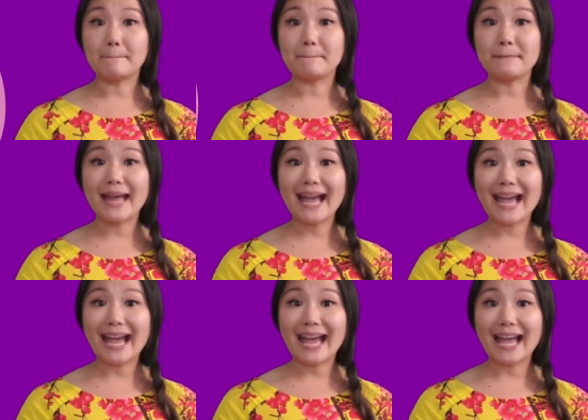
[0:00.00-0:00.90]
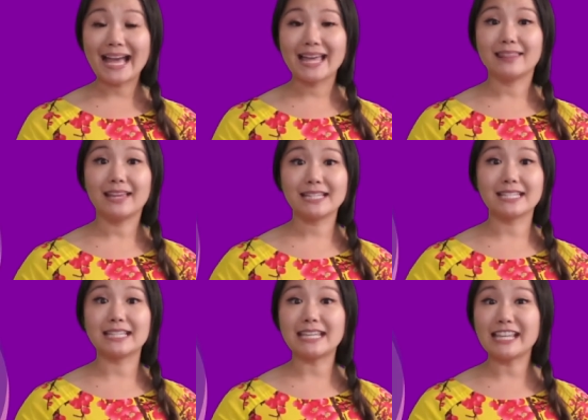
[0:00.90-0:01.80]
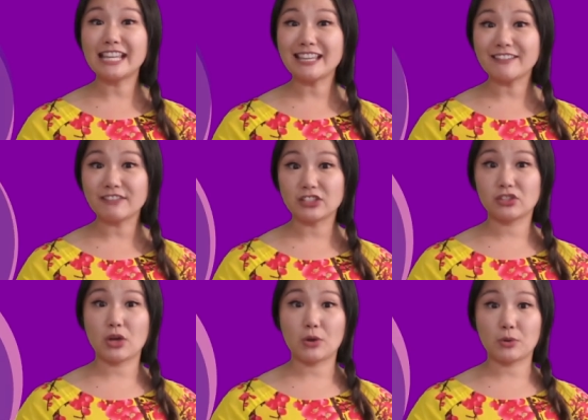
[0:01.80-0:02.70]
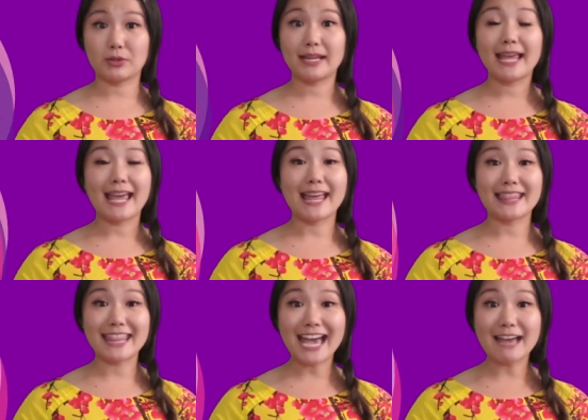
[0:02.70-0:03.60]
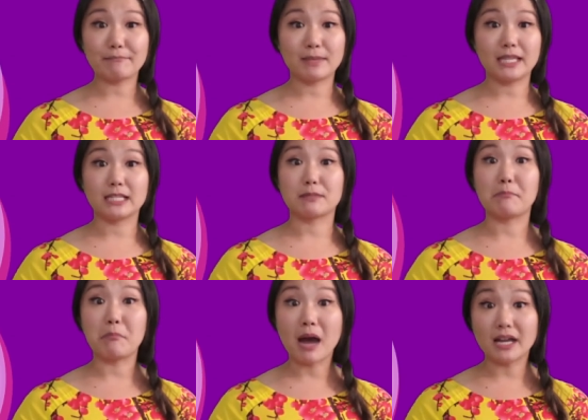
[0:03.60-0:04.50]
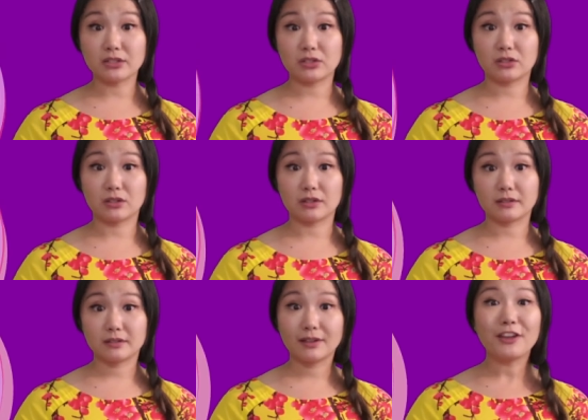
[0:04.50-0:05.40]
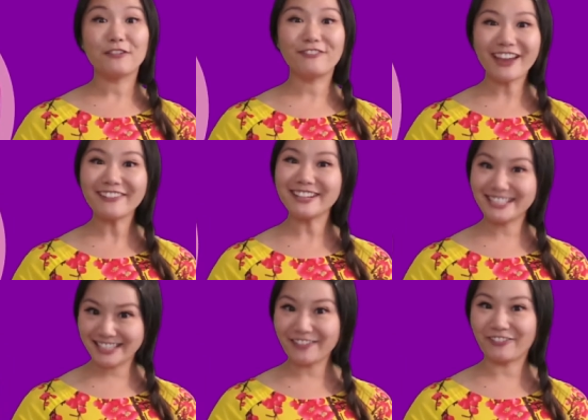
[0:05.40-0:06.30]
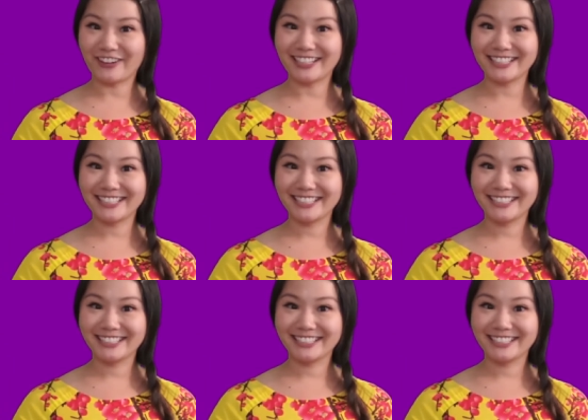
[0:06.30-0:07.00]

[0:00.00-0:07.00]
Ma, that's an even tone and that means monster. Very different.